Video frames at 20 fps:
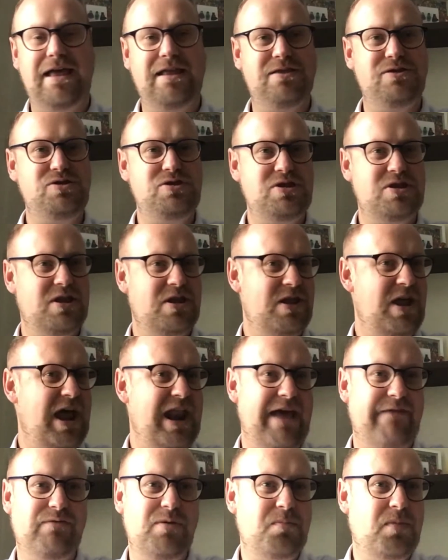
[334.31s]
Not
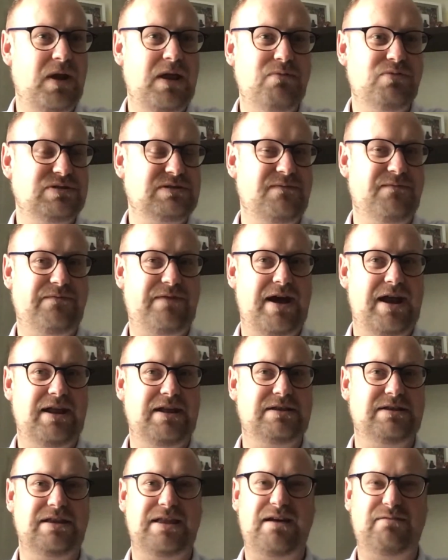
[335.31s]
everybody was
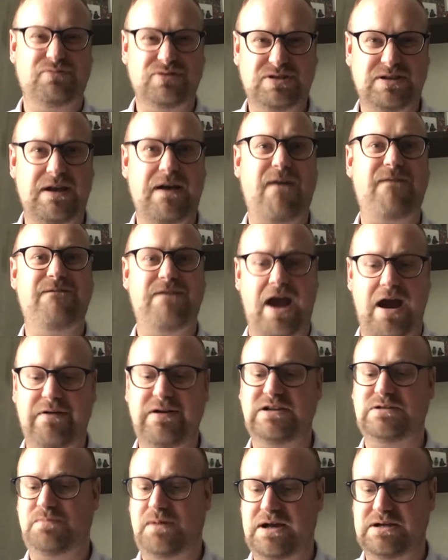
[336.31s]
invited. That was a very
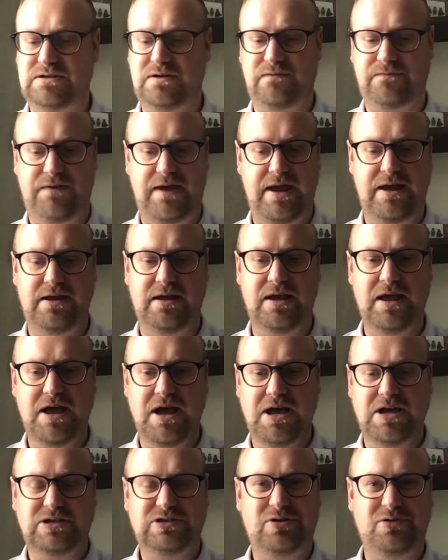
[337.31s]
special thing.
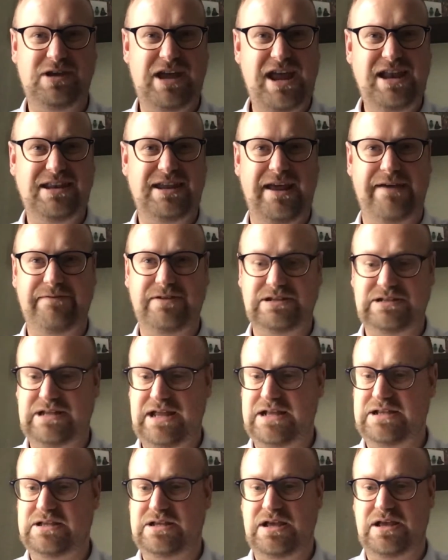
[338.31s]
So King David
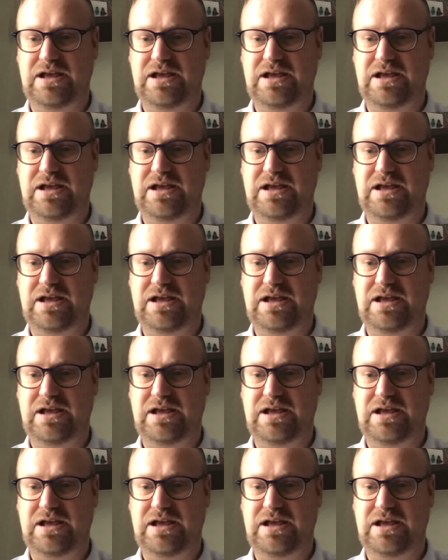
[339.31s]
did